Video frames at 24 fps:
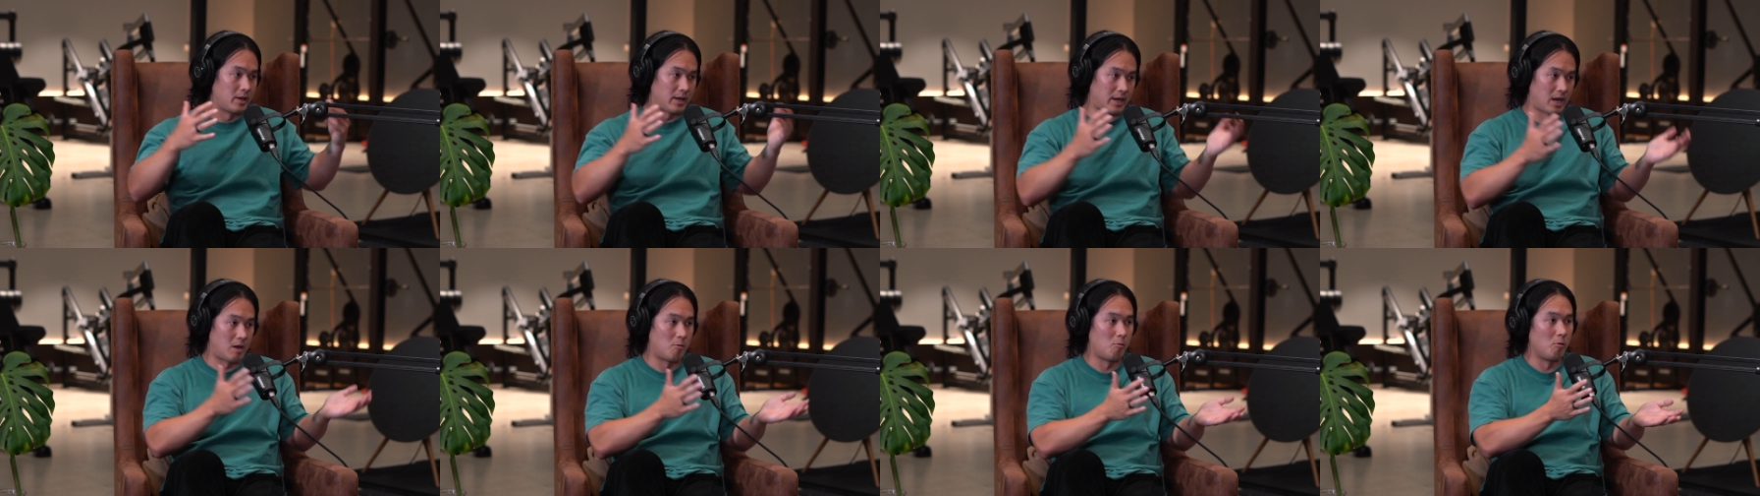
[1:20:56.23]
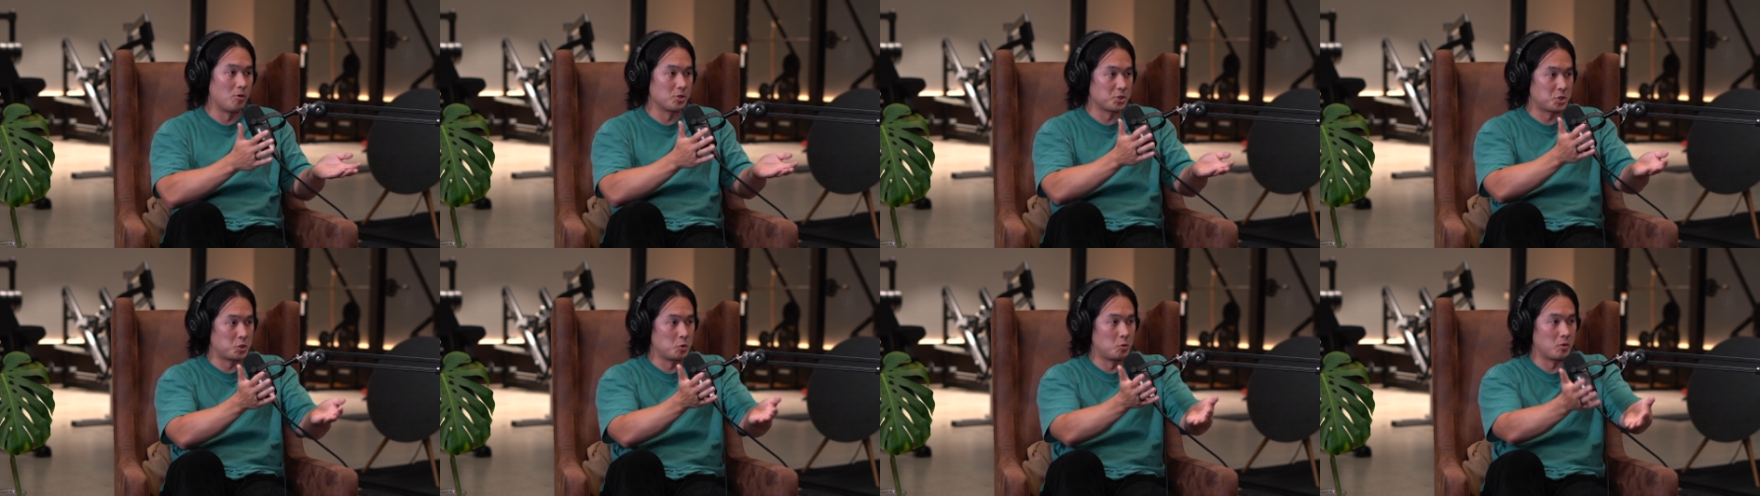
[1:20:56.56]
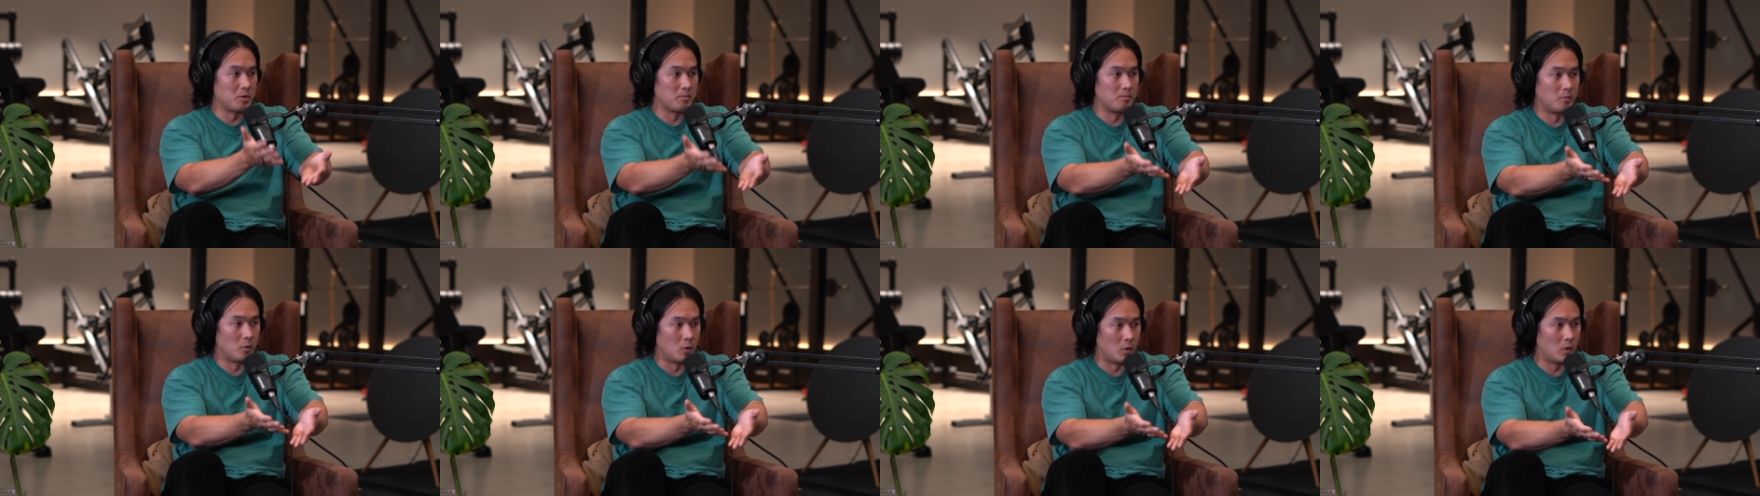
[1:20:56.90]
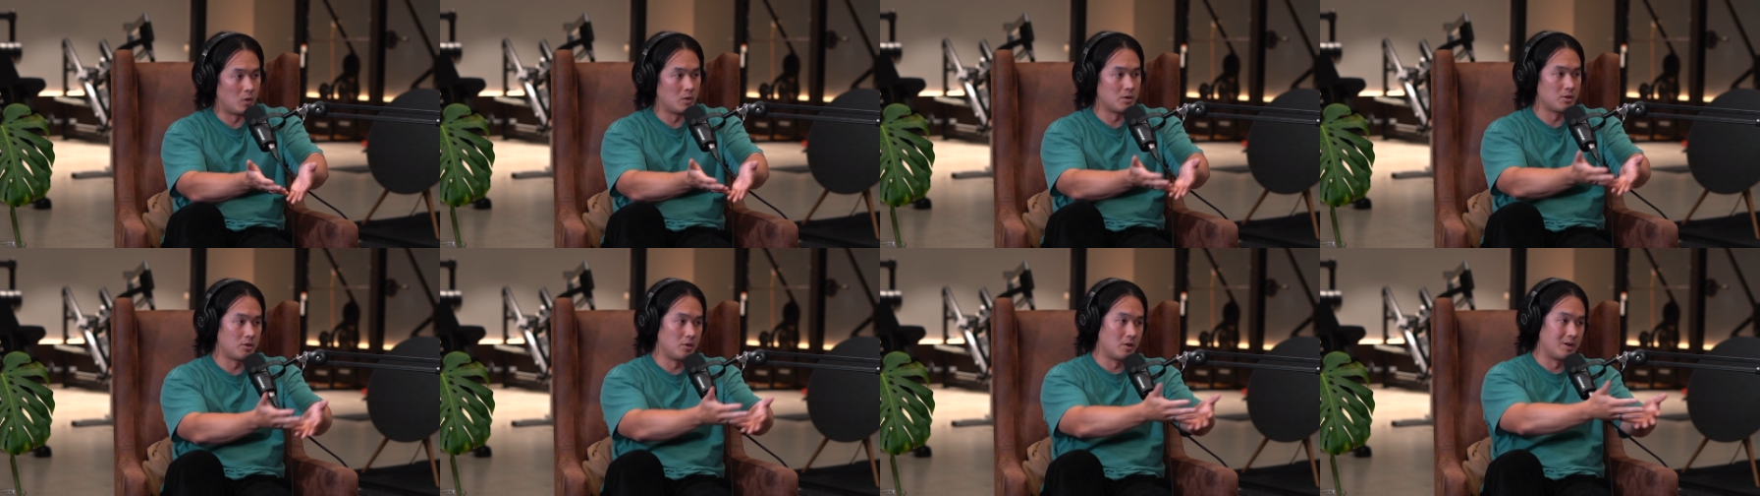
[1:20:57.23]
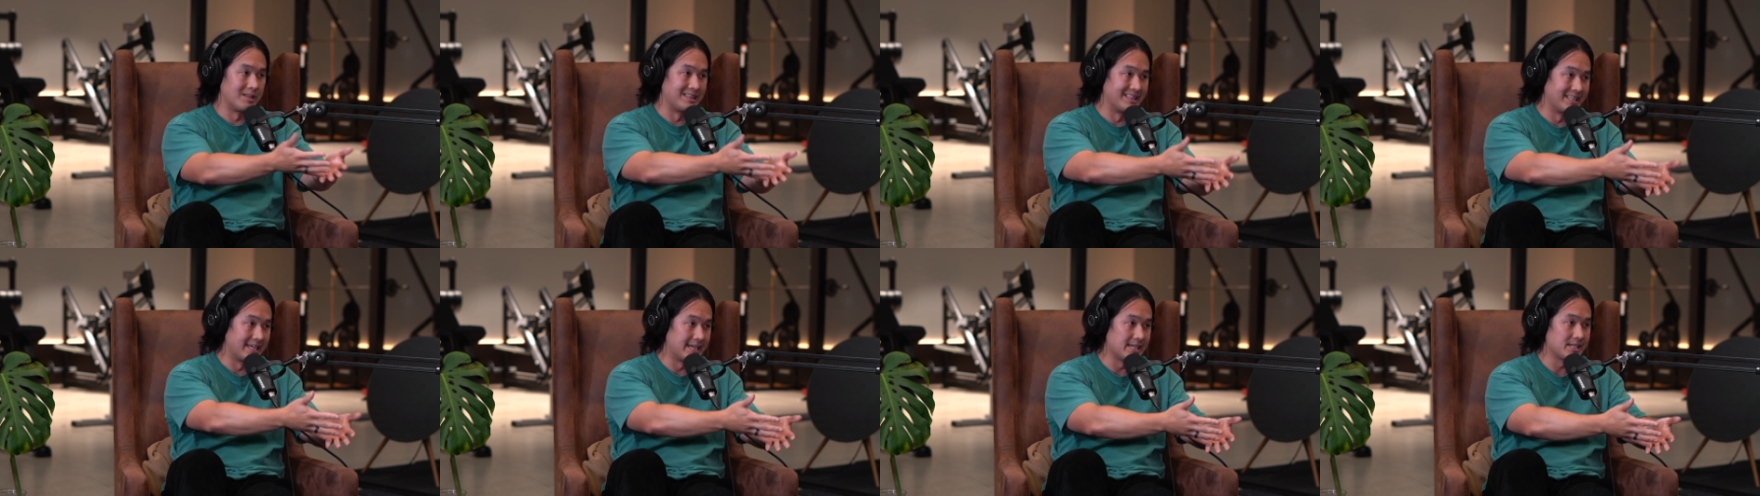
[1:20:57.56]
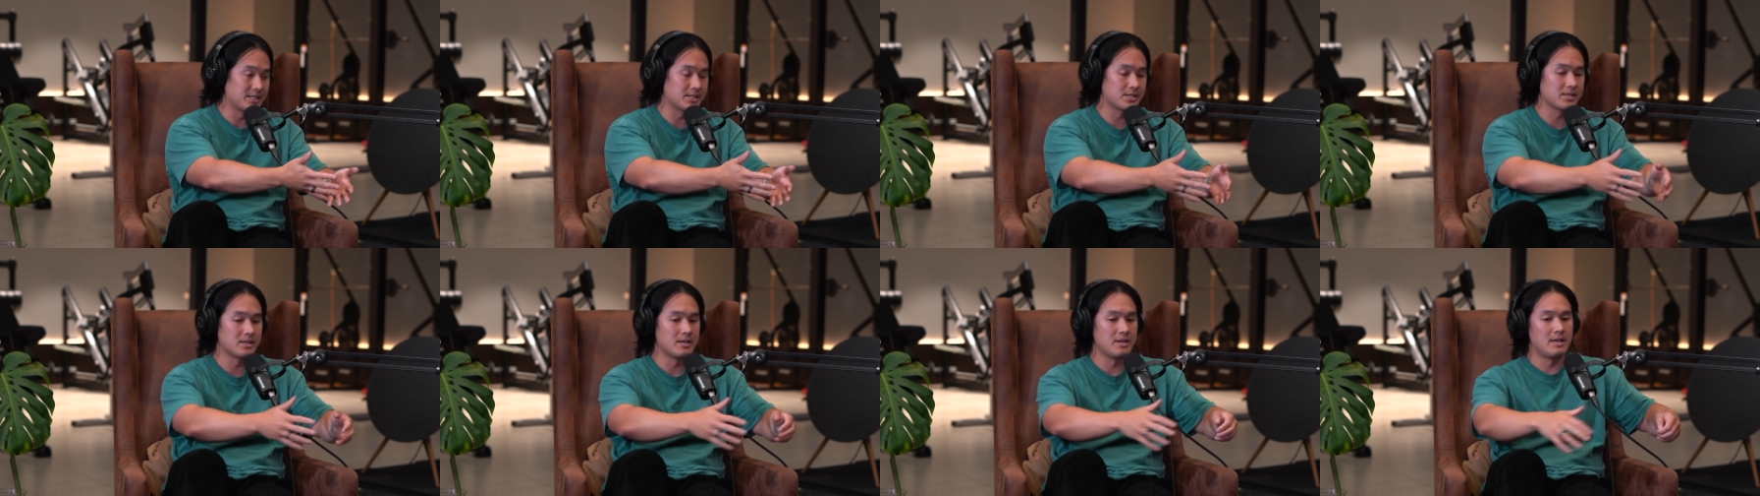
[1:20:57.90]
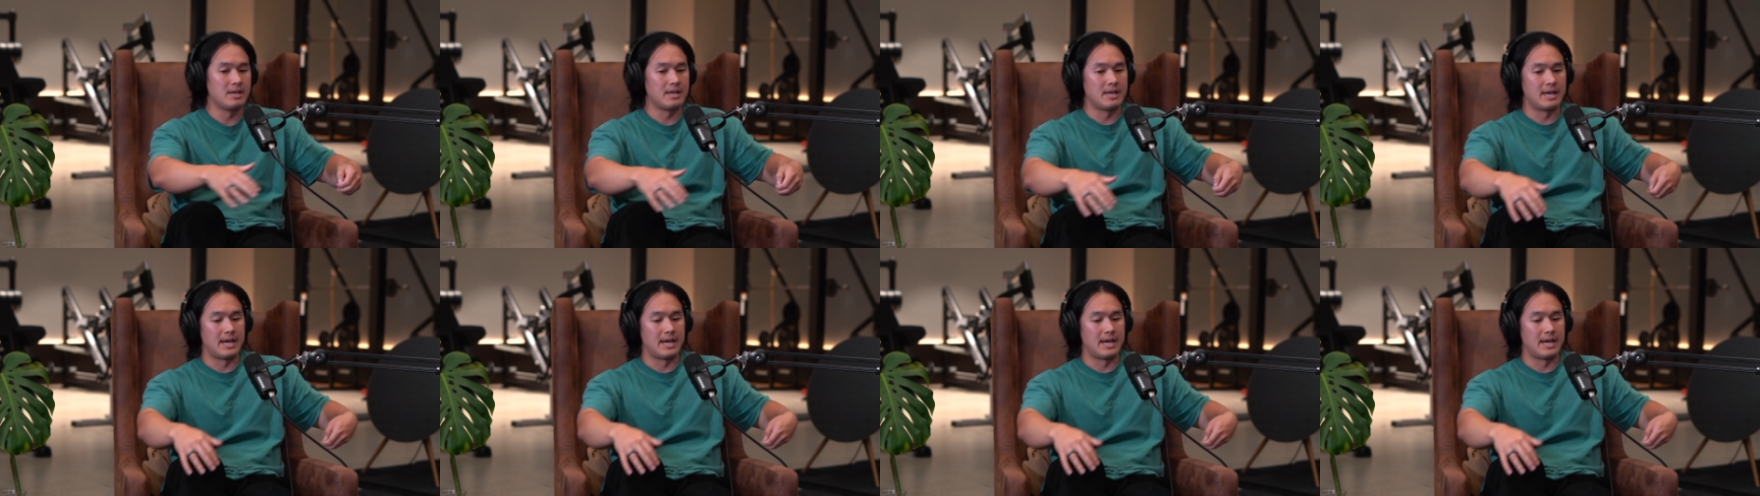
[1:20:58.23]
or like I was doing more, not less.